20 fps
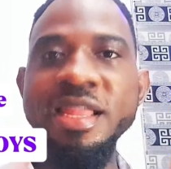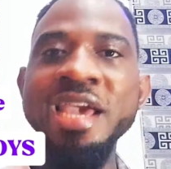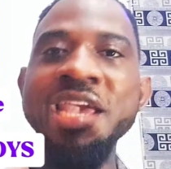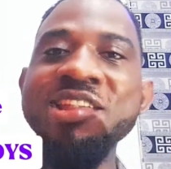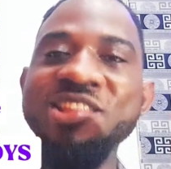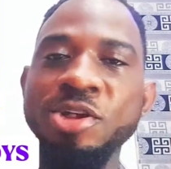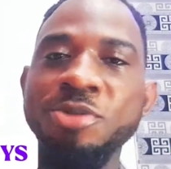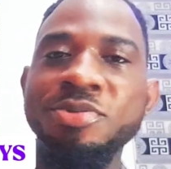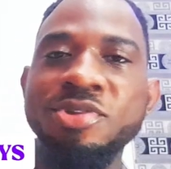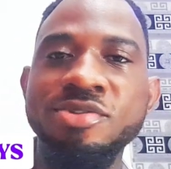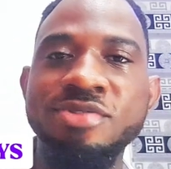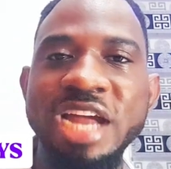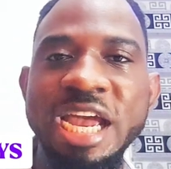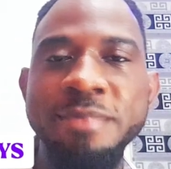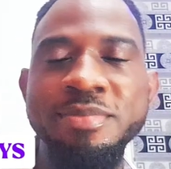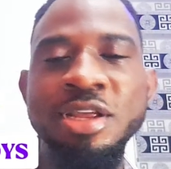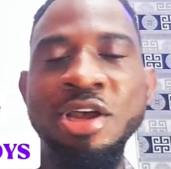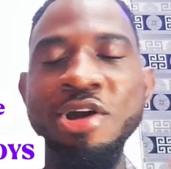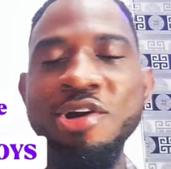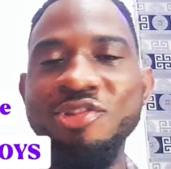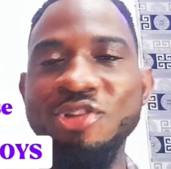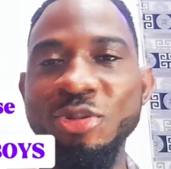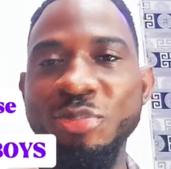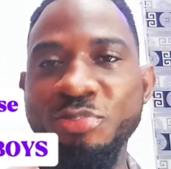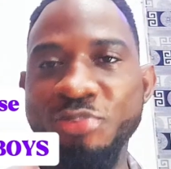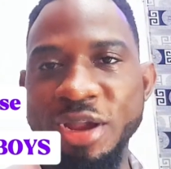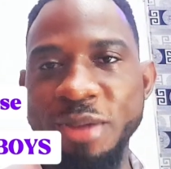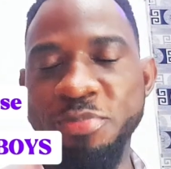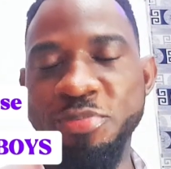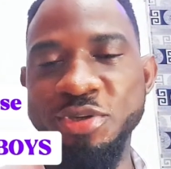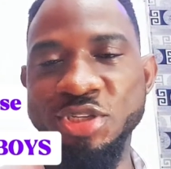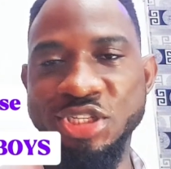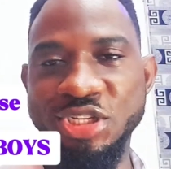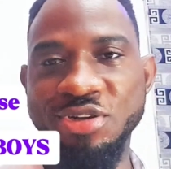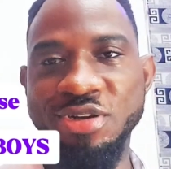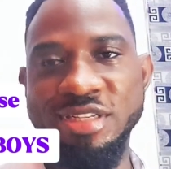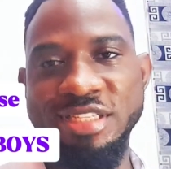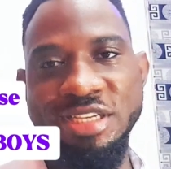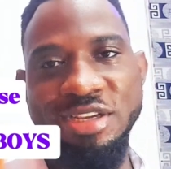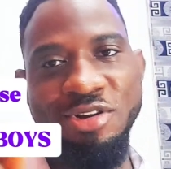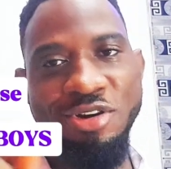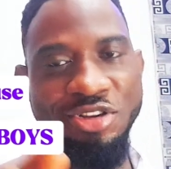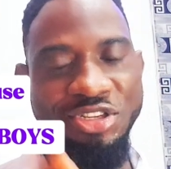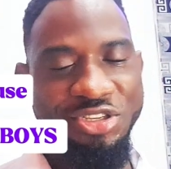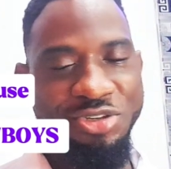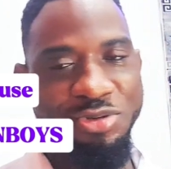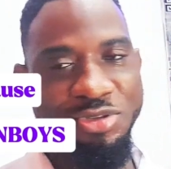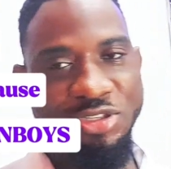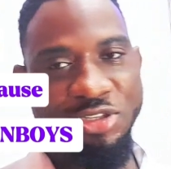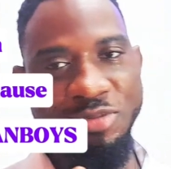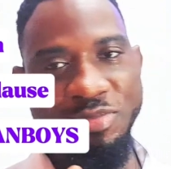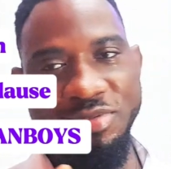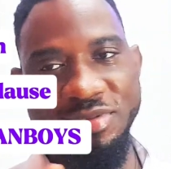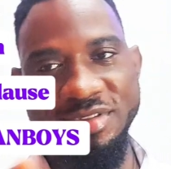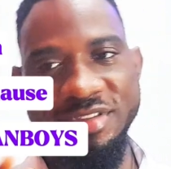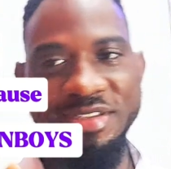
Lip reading: he subscribed to Prep with Chigozie on YouTube.